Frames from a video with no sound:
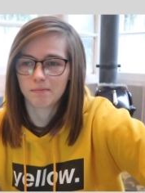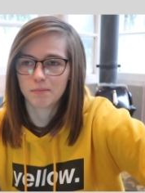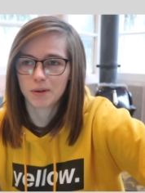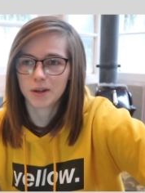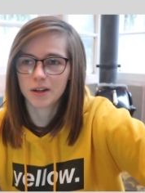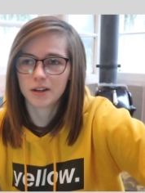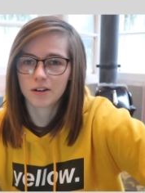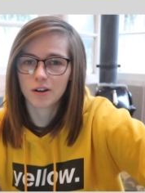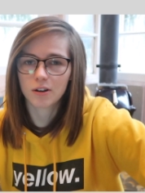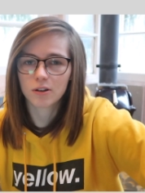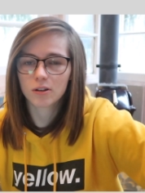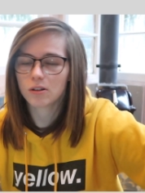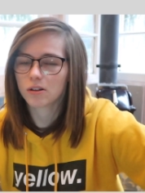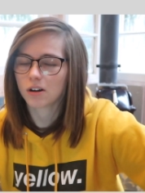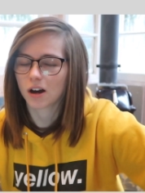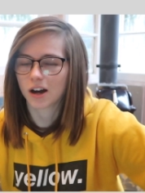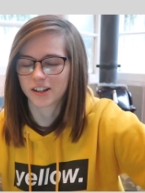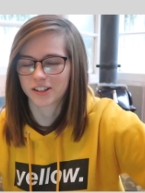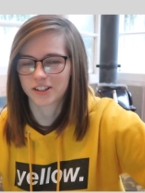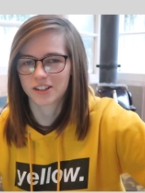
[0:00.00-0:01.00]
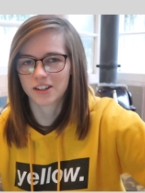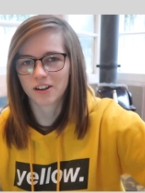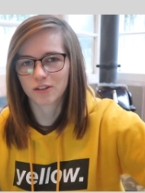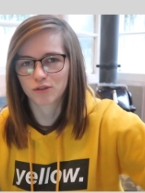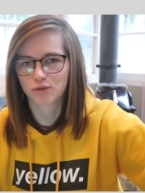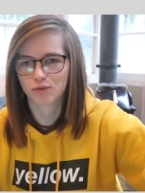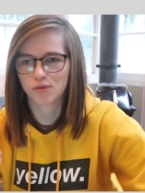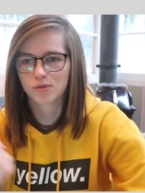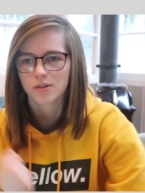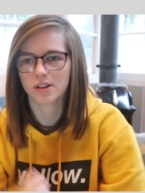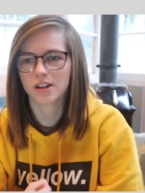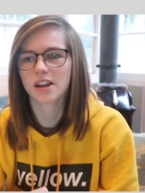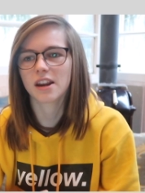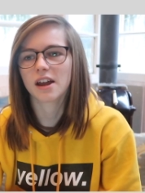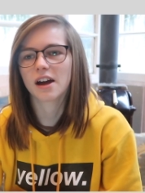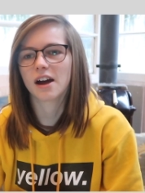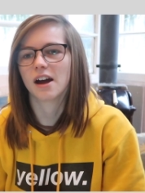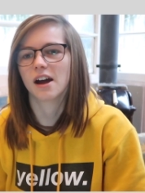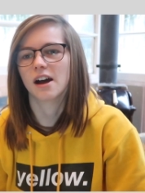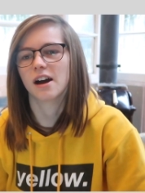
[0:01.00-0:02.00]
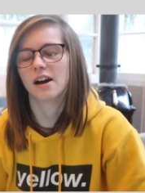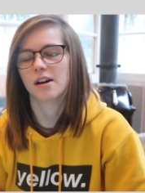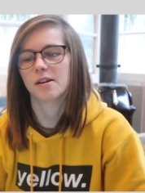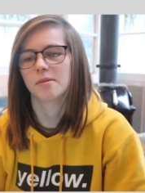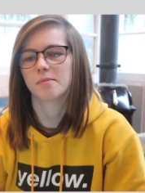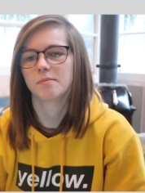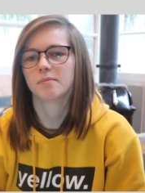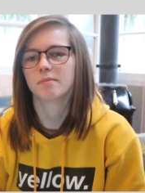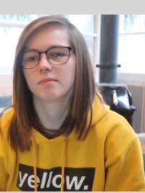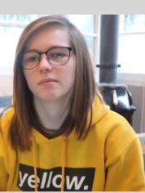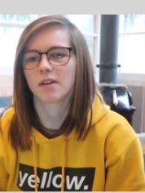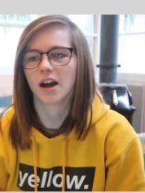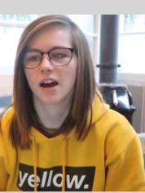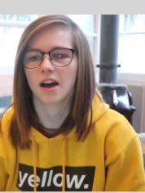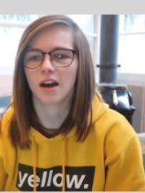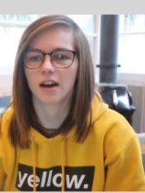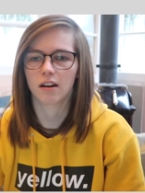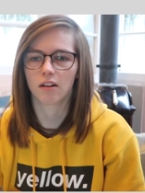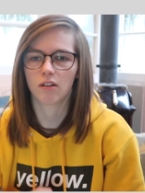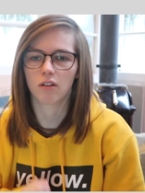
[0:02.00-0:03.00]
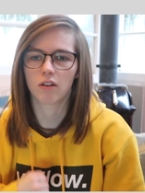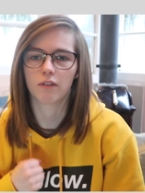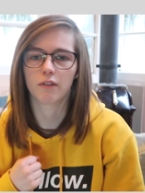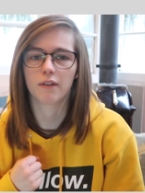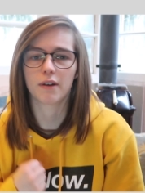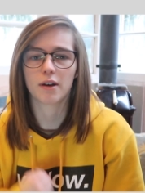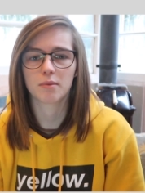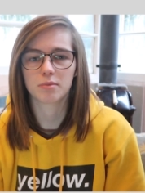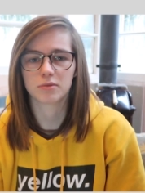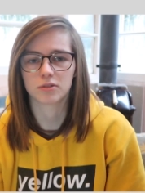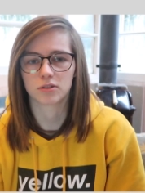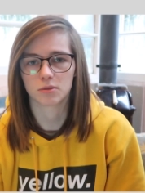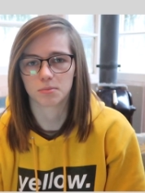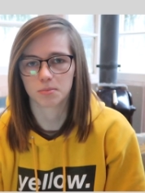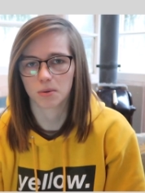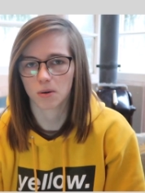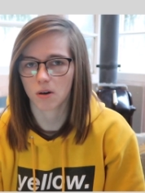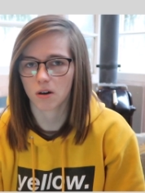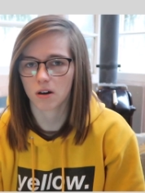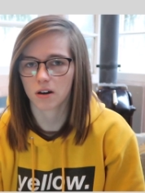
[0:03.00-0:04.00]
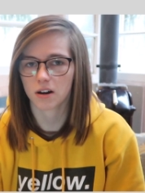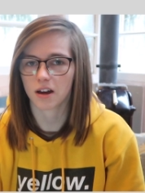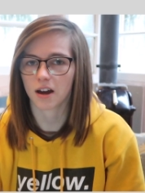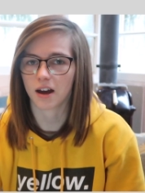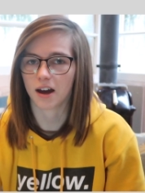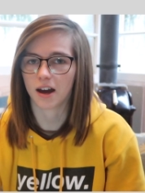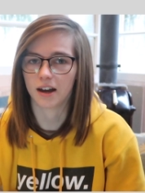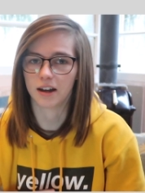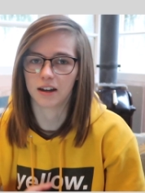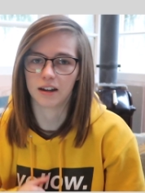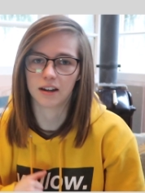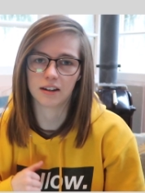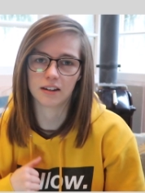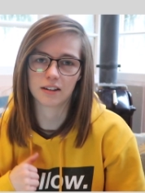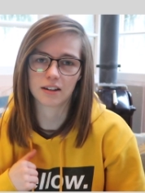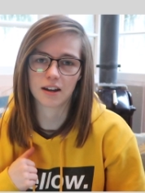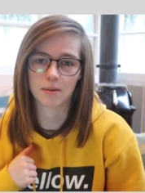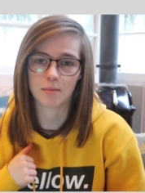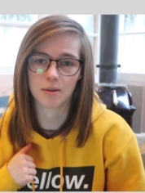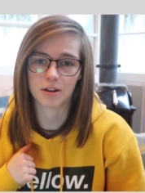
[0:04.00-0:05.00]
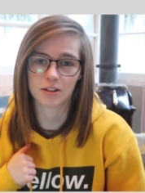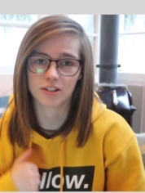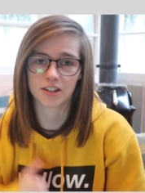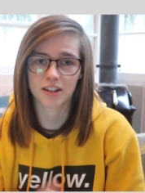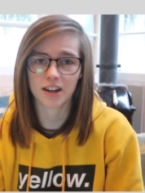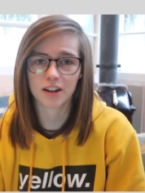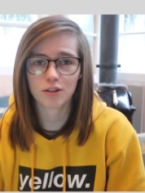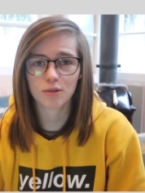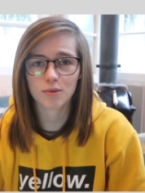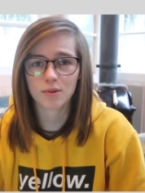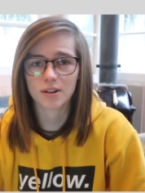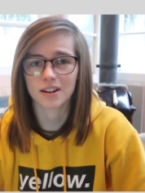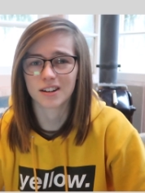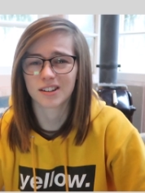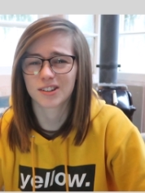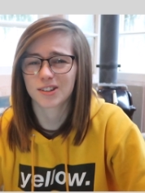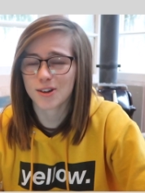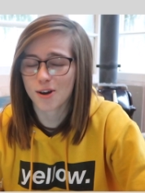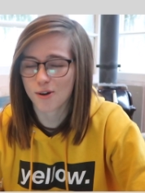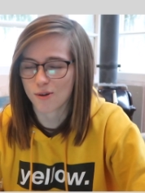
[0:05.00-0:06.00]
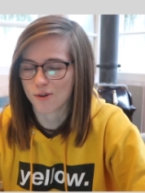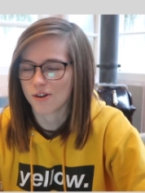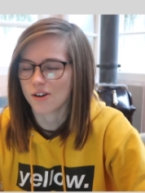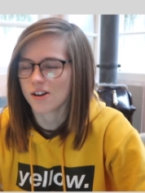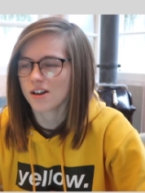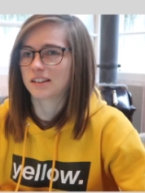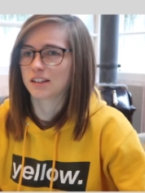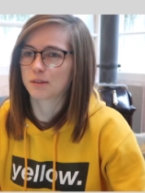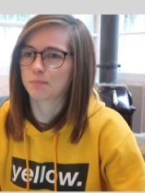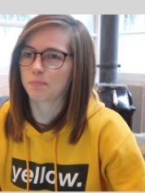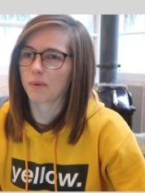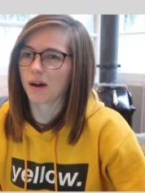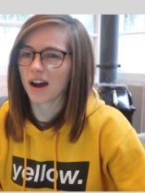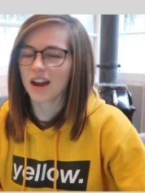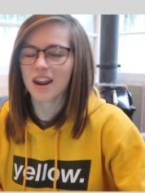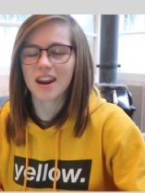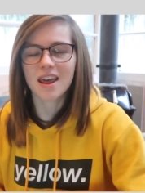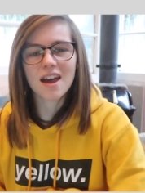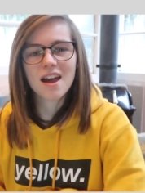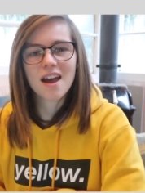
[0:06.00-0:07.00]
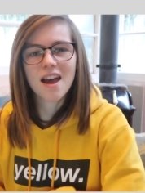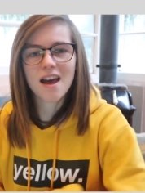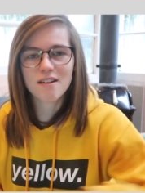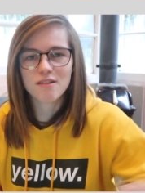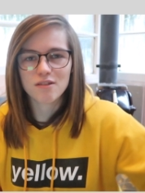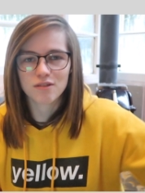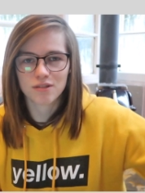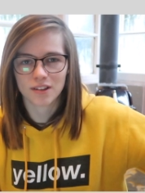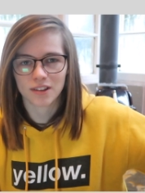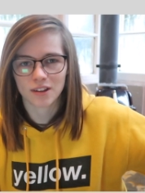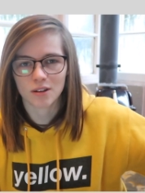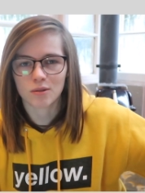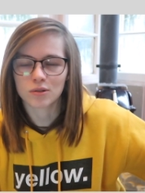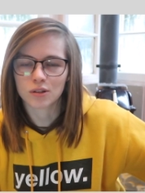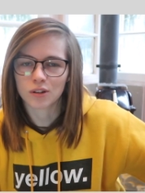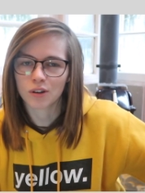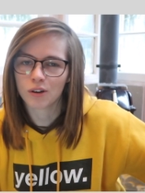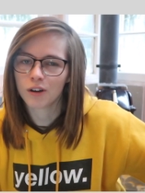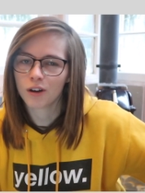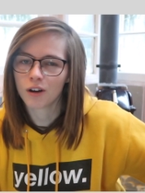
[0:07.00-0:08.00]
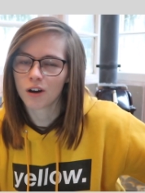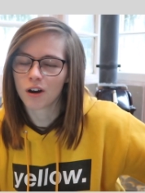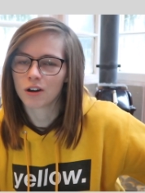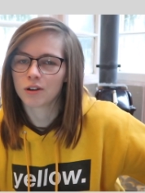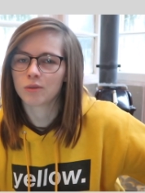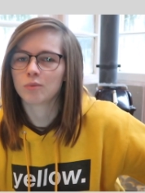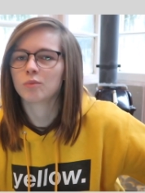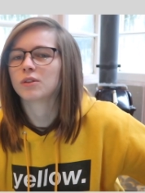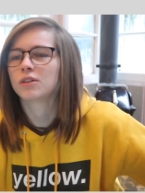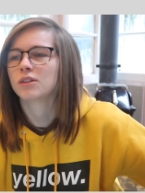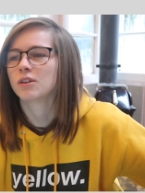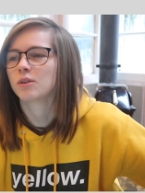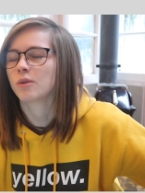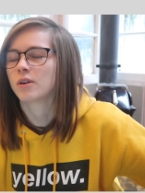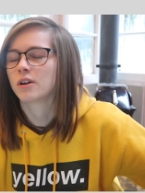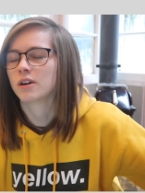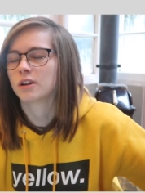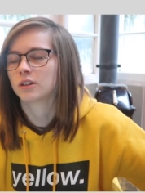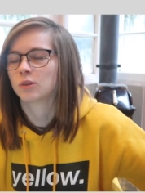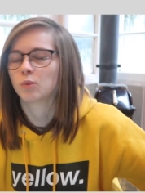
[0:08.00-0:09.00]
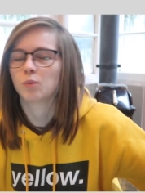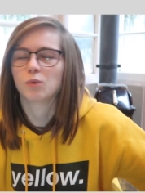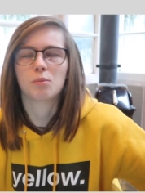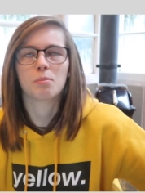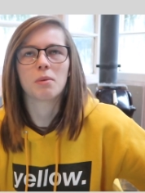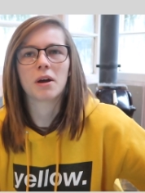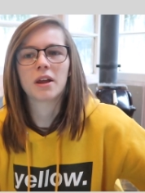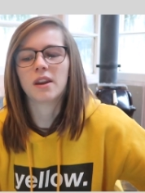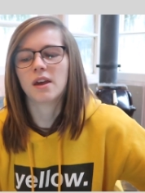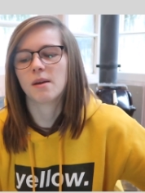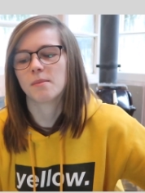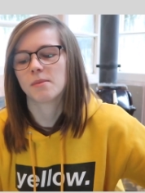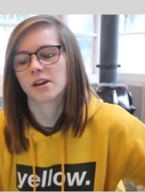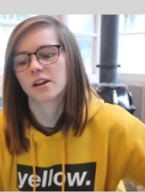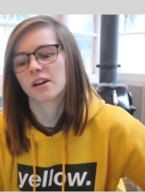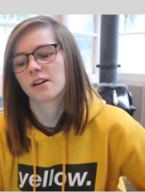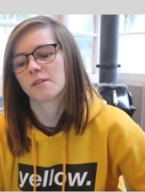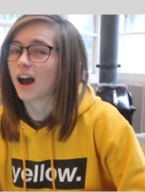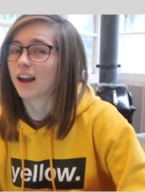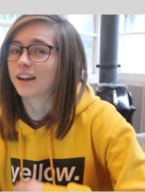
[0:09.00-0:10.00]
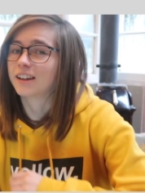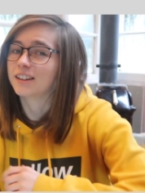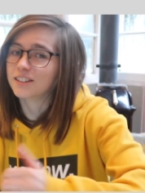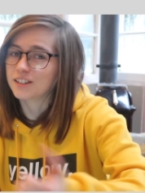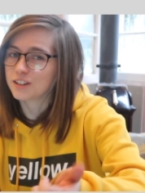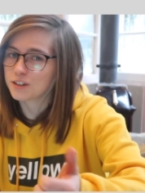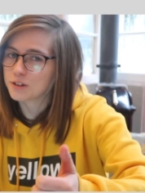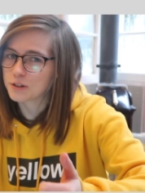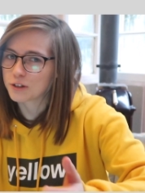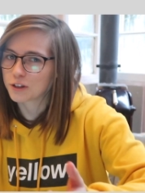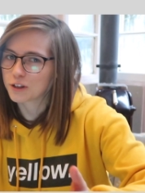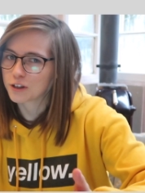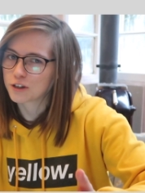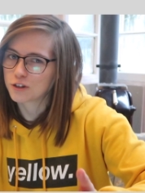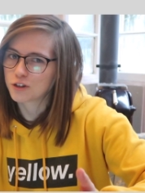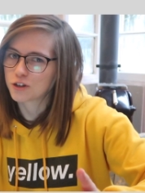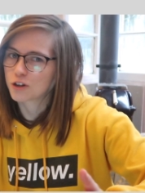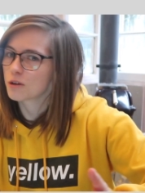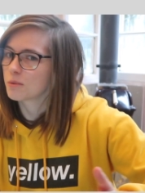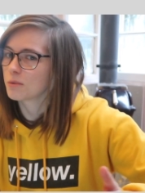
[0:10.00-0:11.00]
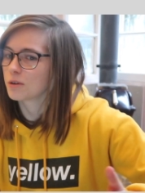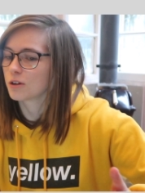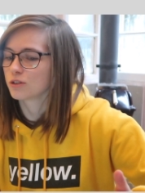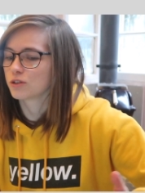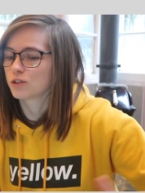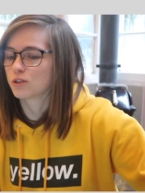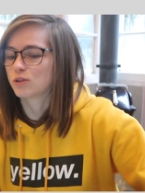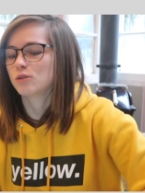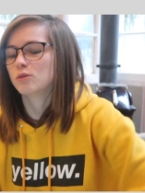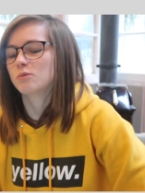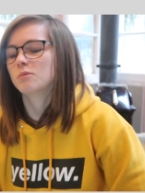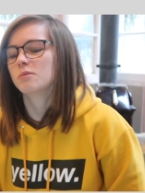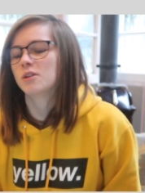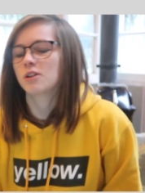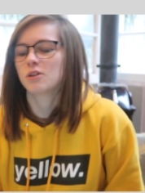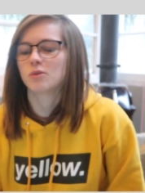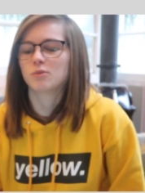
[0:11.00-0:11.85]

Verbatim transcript: but you know, I stuck through it. I had a lot of help and support and I managed to get through it. So, despite everything that was going on with the world with pandemic, I continued to learn German on Zoom,